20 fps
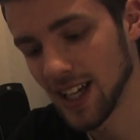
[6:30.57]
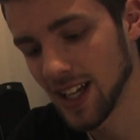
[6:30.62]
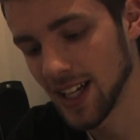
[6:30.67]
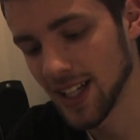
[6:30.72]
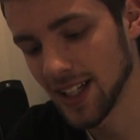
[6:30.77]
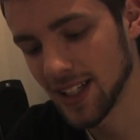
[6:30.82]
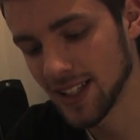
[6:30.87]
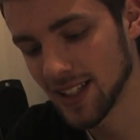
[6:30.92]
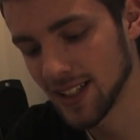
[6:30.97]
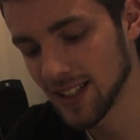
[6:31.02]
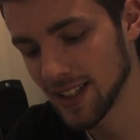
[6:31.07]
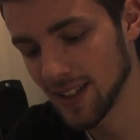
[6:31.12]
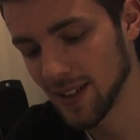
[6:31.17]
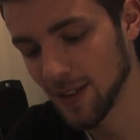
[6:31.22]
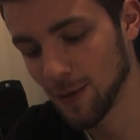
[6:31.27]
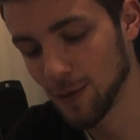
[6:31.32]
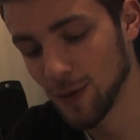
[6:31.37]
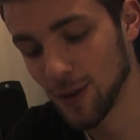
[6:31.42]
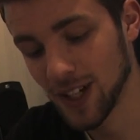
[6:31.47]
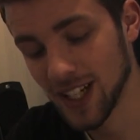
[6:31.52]
It's
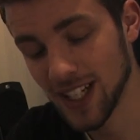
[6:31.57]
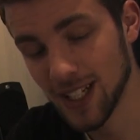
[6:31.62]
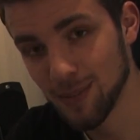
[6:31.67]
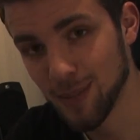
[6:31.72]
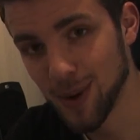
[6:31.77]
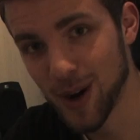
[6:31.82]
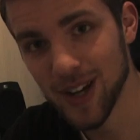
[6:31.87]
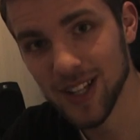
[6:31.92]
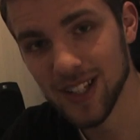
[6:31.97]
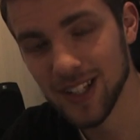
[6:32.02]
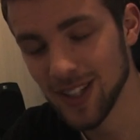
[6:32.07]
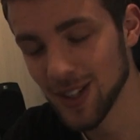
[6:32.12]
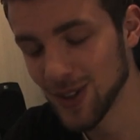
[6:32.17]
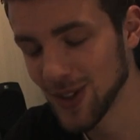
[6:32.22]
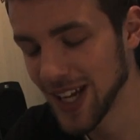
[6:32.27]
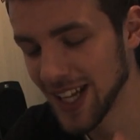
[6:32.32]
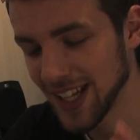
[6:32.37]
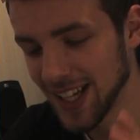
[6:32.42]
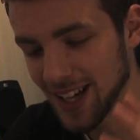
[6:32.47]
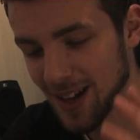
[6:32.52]
for this price you
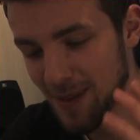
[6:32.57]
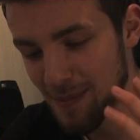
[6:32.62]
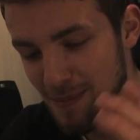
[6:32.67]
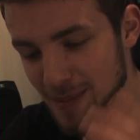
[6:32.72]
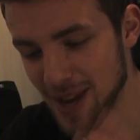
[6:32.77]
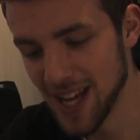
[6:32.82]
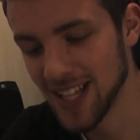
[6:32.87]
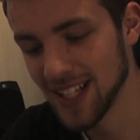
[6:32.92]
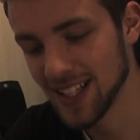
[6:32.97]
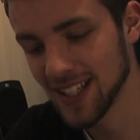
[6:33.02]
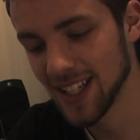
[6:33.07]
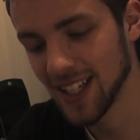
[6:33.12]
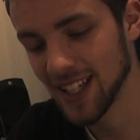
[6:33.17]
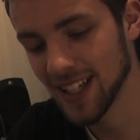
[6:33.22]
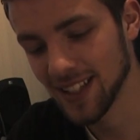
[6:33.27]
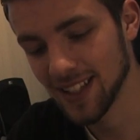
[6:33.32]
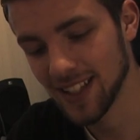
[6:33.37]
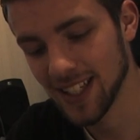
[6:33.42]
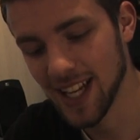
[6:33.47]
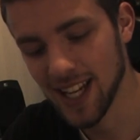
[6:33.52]
get an
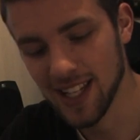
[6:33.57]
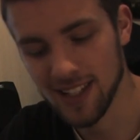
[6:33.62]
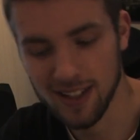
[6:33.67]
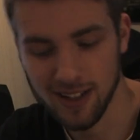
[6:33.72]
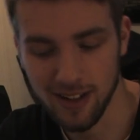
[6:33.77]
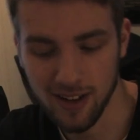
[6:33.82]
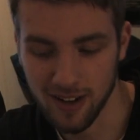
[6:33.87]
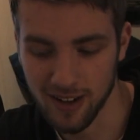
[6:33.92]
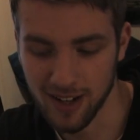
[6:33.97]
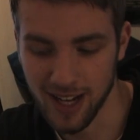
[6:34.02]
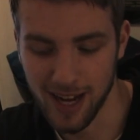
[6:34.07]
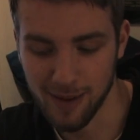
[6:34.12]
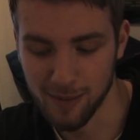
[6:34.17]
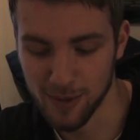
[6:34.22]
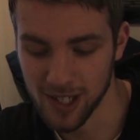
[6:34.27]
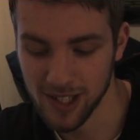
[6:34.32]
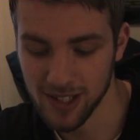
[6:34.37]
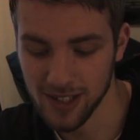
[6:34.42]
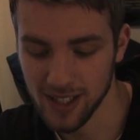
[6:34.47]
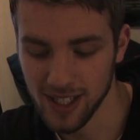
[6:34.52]
amazing DSLR
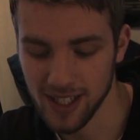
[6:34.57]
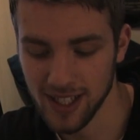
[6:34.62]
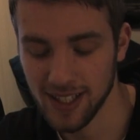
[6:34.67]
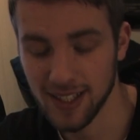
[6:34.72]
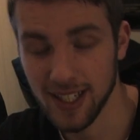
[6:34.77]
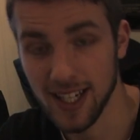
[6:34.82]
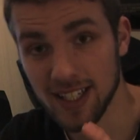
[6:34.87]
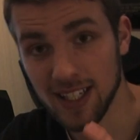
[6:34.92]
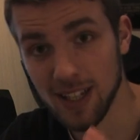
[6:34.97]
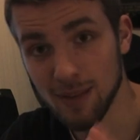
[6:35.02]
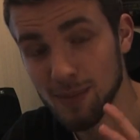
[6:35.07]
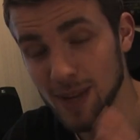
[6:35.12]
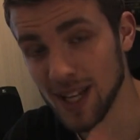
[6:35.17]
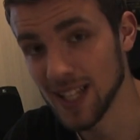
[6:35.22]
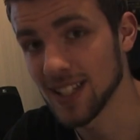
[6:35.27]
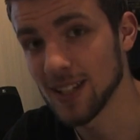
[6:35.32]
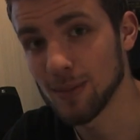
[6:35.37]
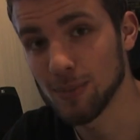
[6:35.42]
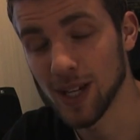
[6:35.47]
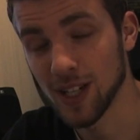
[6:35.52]
camera that takes
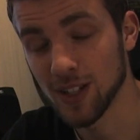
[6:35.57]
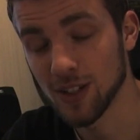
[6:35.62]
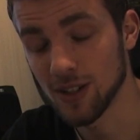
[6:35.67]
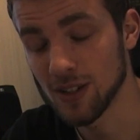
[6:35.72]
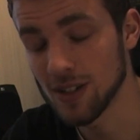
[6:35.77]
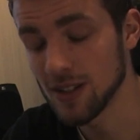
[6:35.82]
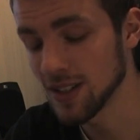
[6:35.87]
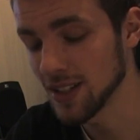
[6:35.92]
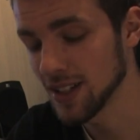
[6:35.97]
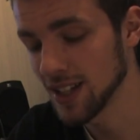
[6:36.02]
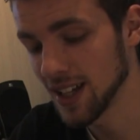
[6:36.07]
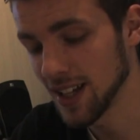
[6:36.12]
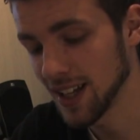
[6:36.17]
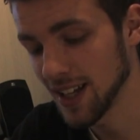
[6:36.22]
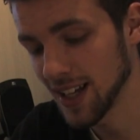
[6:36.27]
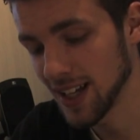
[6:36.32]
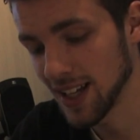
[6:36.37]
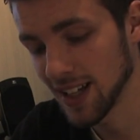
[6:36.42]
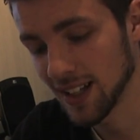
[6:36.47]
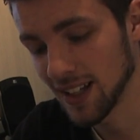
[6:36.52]
amazing pictures,
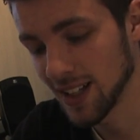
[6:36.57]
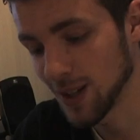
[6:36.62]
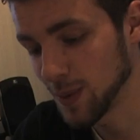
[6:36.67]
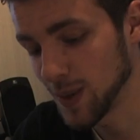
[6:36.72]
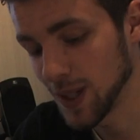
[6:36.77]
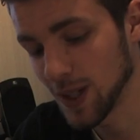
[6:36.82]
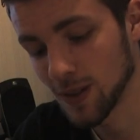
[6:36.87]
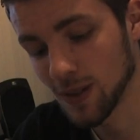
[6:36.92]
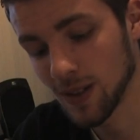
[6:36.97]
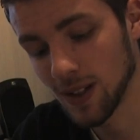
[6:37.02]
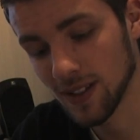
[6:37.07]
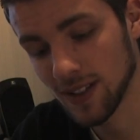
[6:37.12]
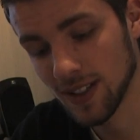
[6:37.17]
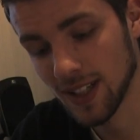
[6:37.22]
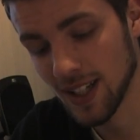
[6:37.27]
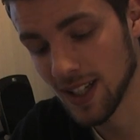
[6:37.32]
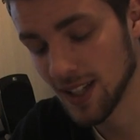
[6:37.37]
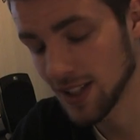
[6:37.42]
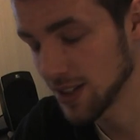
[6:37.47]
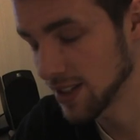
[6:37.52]
and the video quality
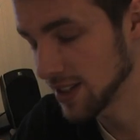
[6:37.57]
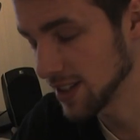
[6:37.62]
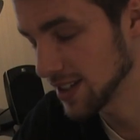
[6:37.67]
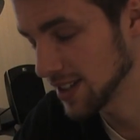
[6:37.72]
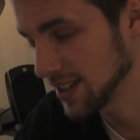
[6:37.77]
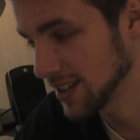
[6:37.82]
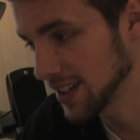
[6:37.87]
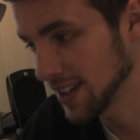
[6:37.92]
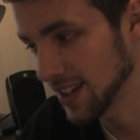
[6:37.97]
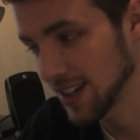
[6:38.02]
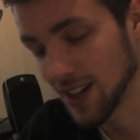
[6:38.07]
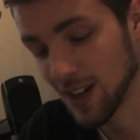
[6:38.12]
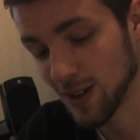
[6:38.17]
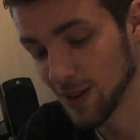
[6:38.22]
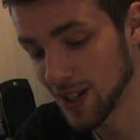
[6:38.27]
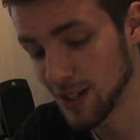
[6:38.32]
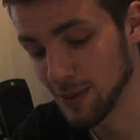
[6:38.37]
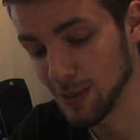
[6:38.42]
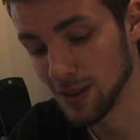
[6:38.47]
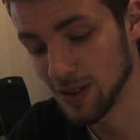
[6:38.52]
is just
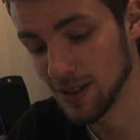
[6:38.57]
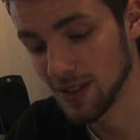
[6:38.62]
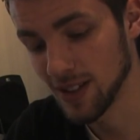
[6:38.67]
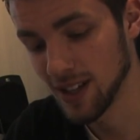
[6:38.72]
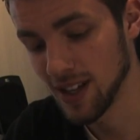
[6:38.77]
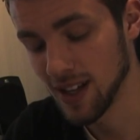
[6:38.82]
incredible.